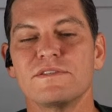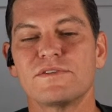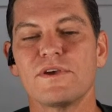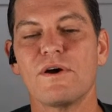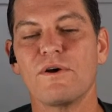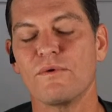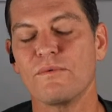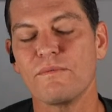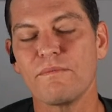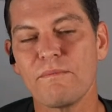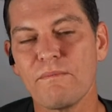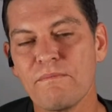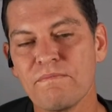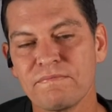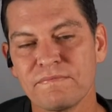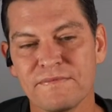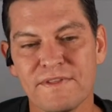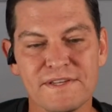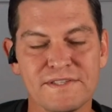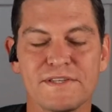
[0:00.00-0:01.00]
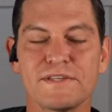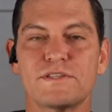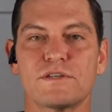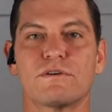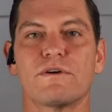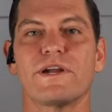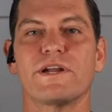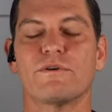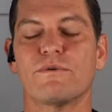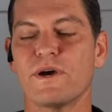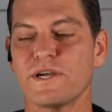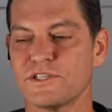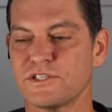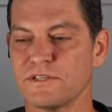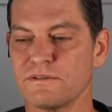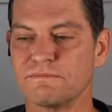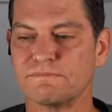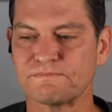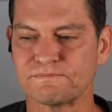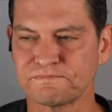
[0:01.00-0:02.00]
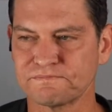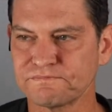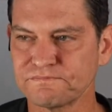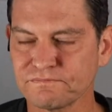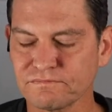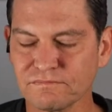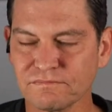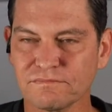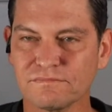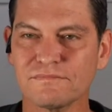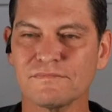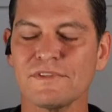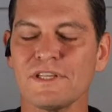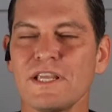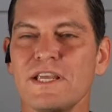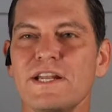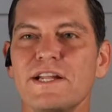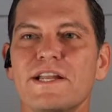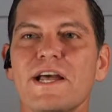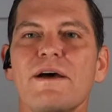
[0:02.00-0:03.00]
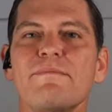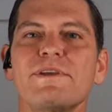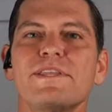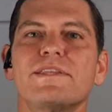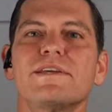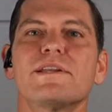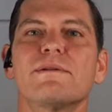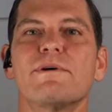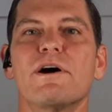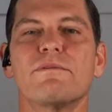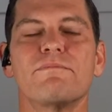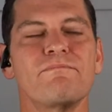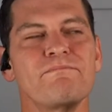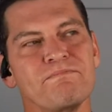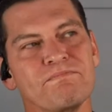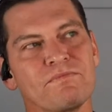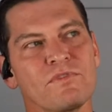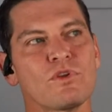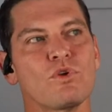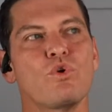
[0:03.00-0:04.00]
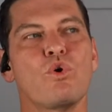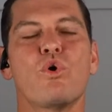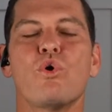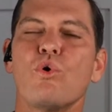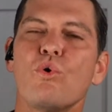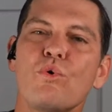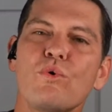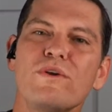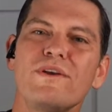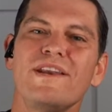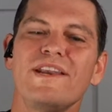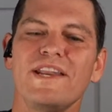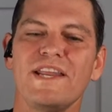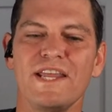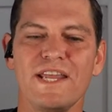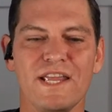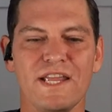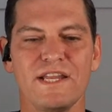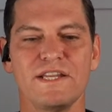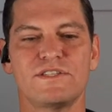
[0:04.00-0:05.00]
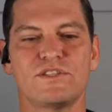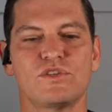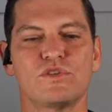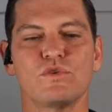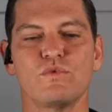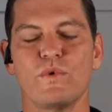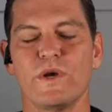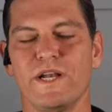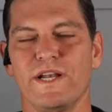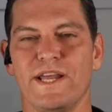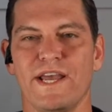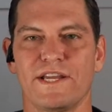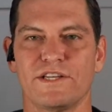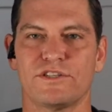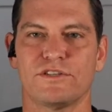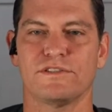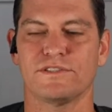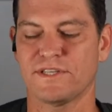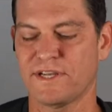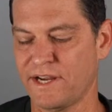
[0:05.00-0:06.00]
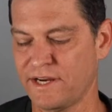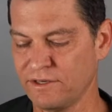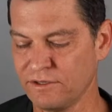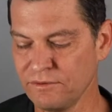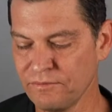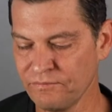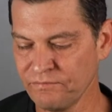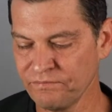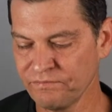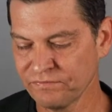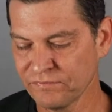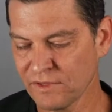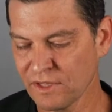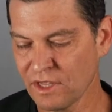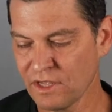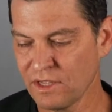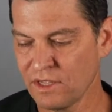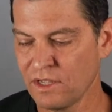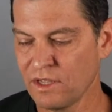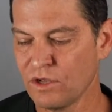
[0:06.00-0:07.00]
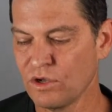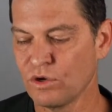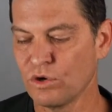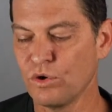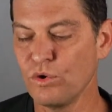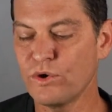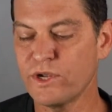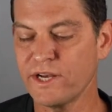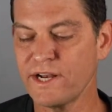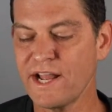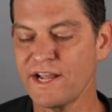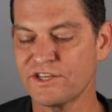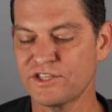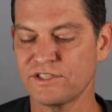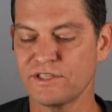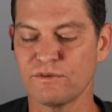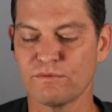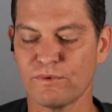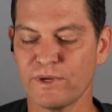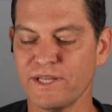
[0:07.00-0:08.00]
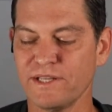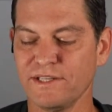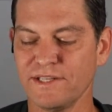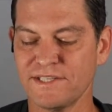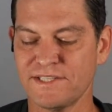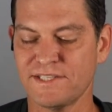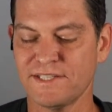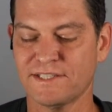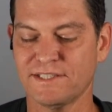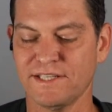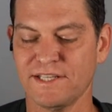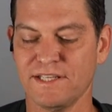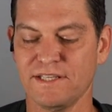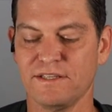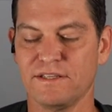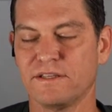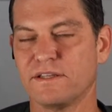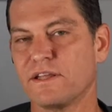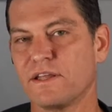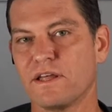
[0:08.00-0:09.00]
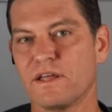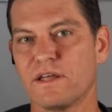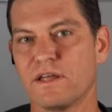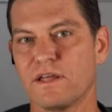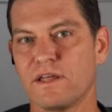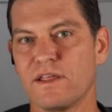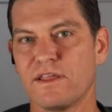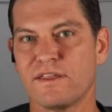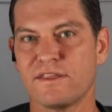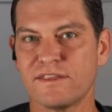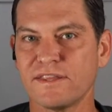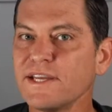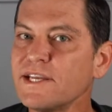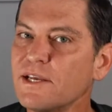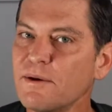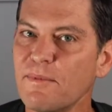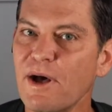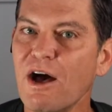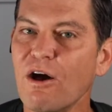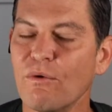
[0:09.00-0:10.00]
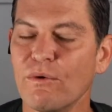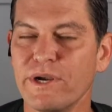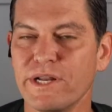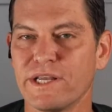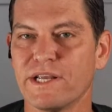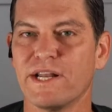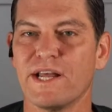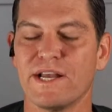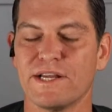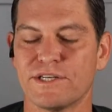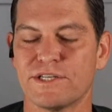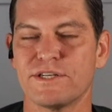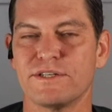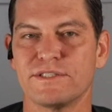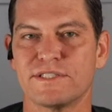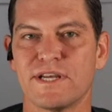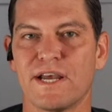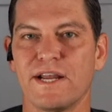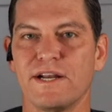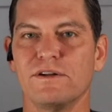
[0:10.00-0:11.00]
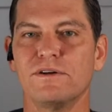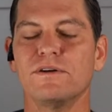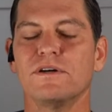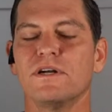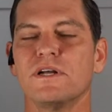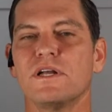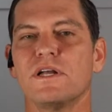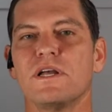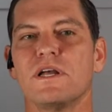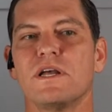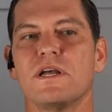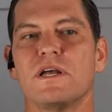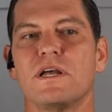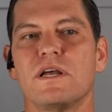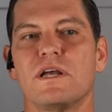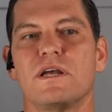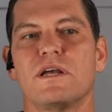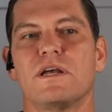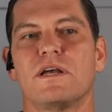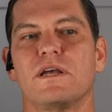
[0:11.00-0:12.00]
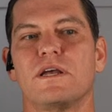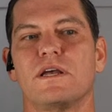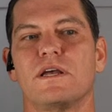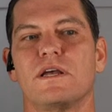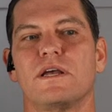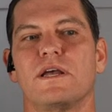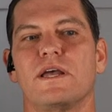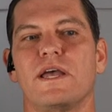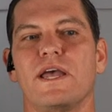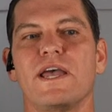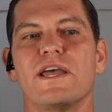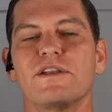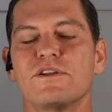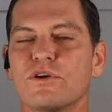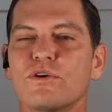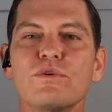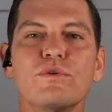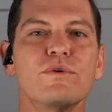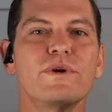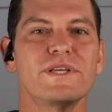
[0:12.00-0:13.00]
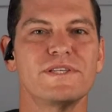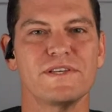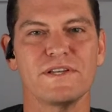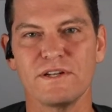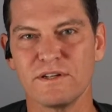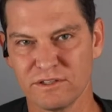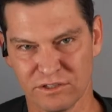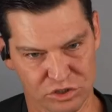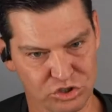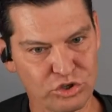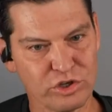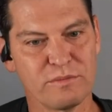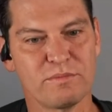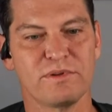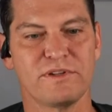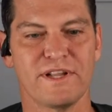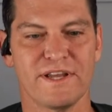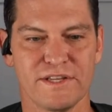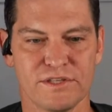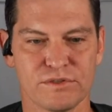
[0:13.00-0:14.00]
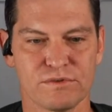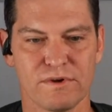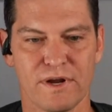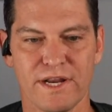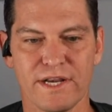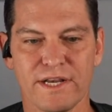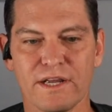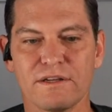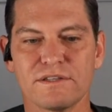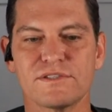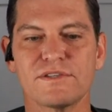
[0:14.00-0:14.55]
So this is a great question, and it got me thinking about who needs to win a national title, who can actually realistically think about winning a national title, and who is in a good place right now.